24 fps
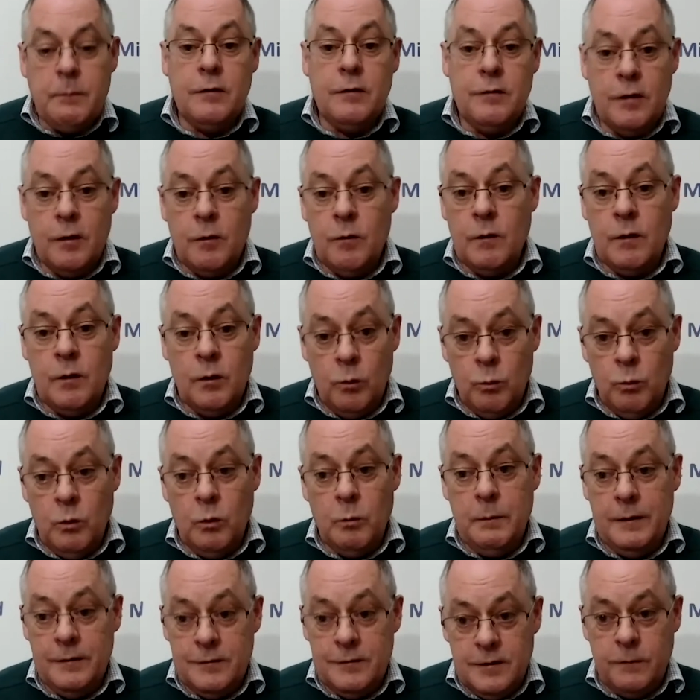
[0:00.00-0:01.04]
That
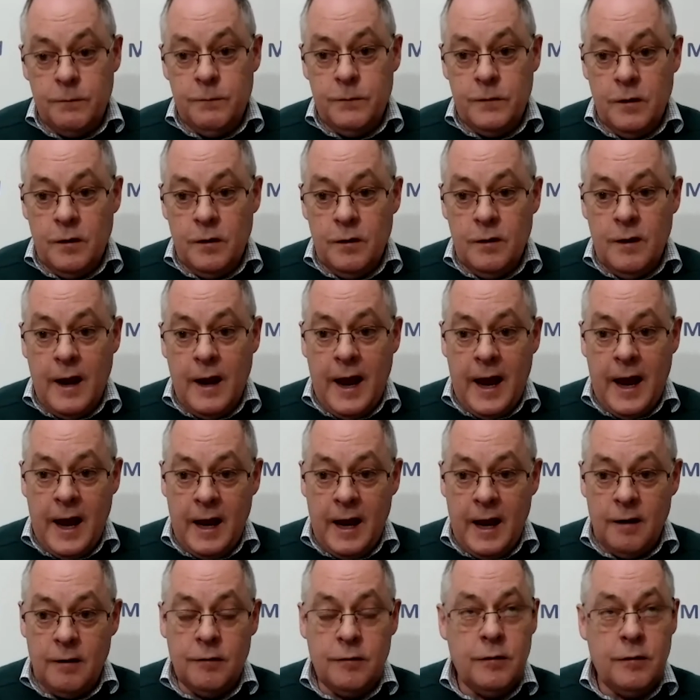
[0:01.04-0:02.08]
material will be
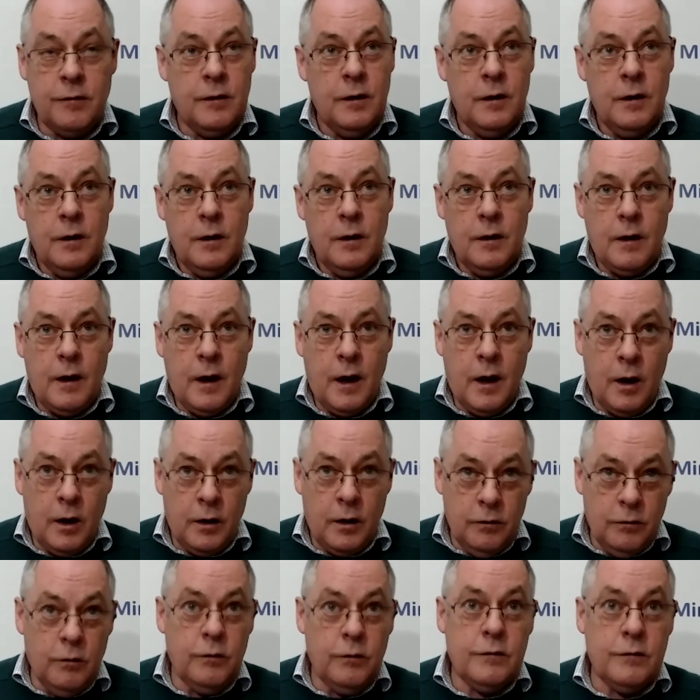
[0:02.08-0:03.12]
sifted, and
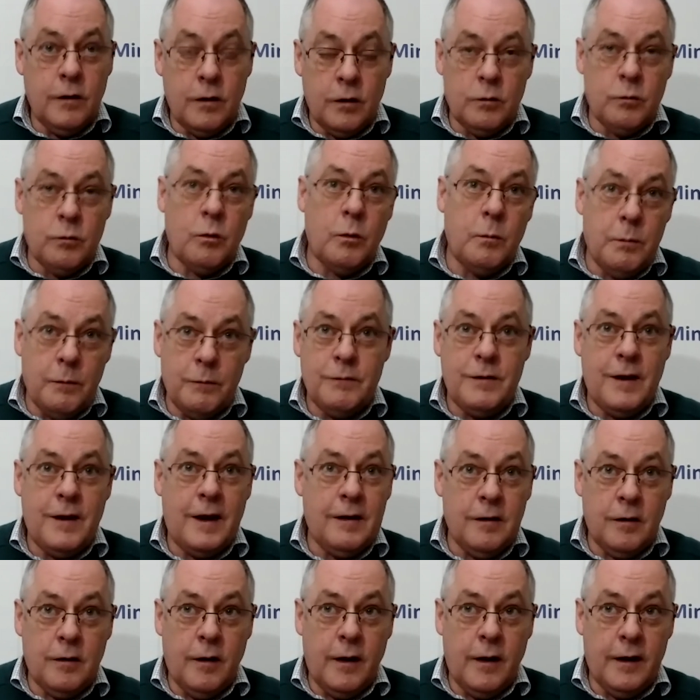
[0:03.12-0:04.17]
using a
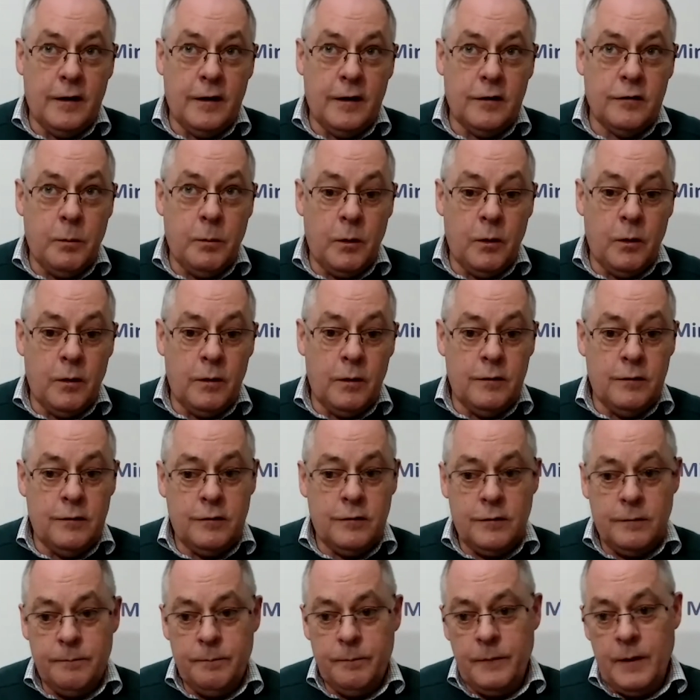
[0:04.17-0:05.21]
group of technical
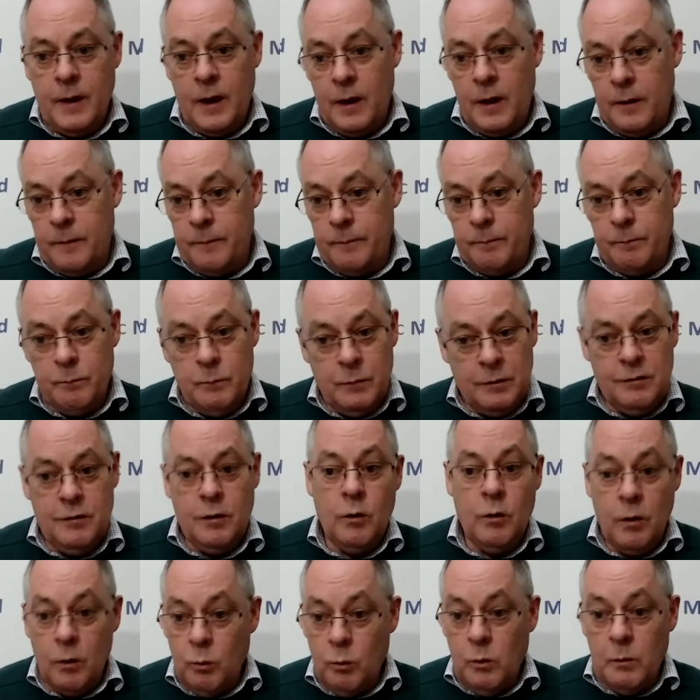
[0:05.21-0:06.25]
experts,
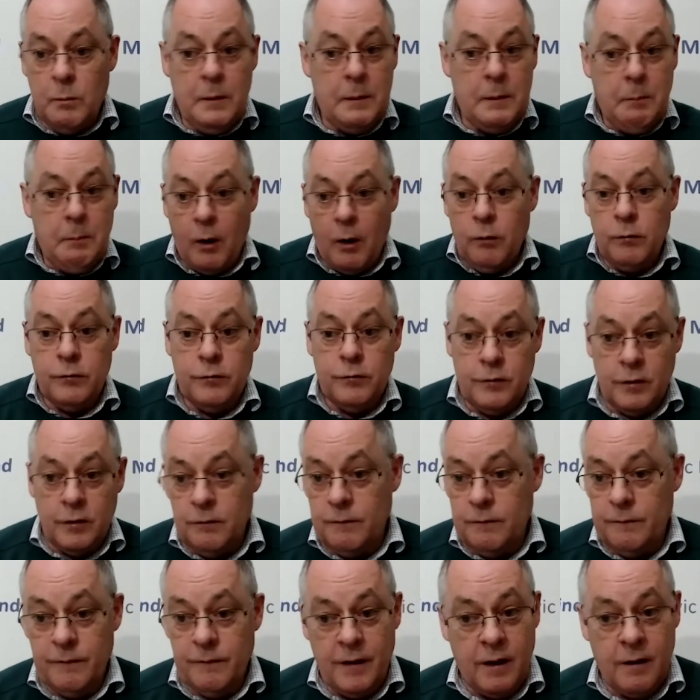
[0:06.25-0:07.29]
material will be
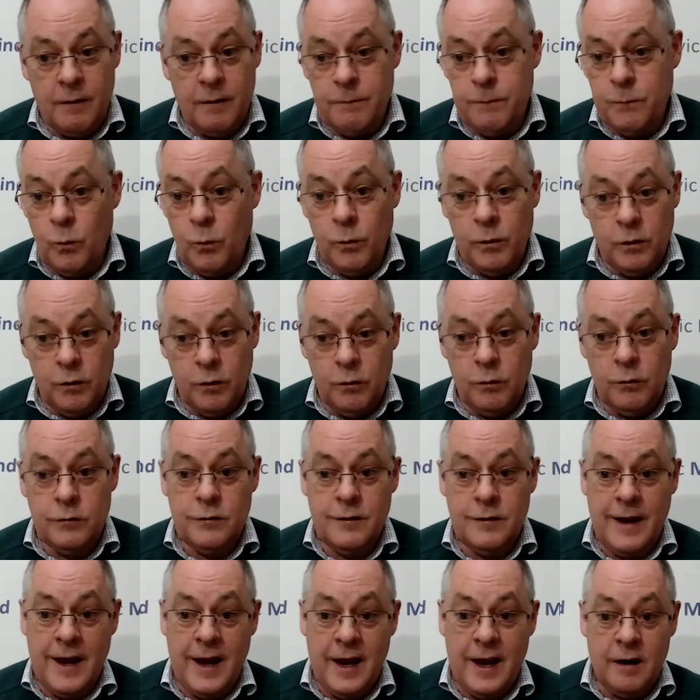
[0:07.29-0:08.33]
posted for
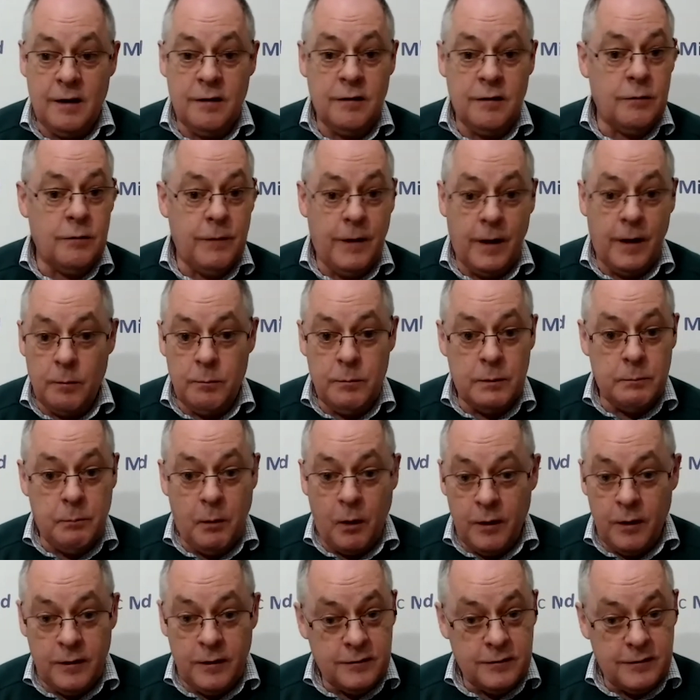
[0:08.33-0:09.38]
use and
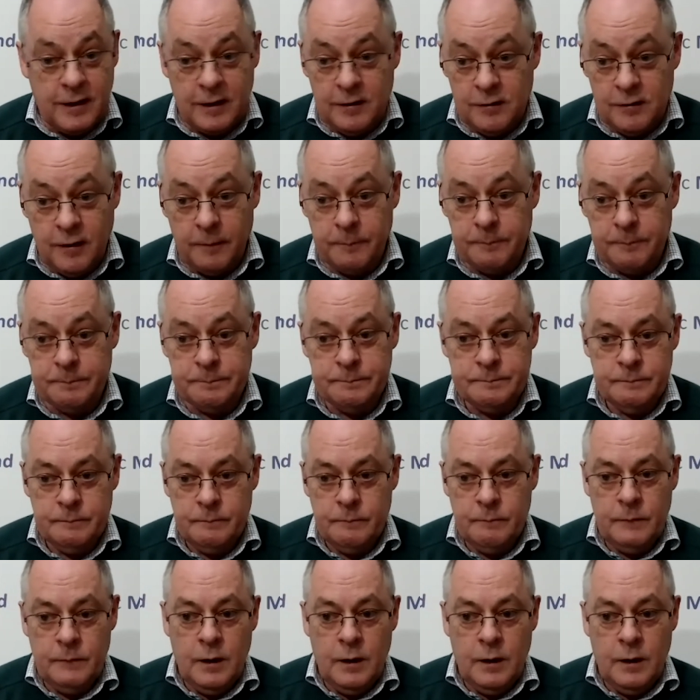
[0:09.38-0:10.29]
development by the sector.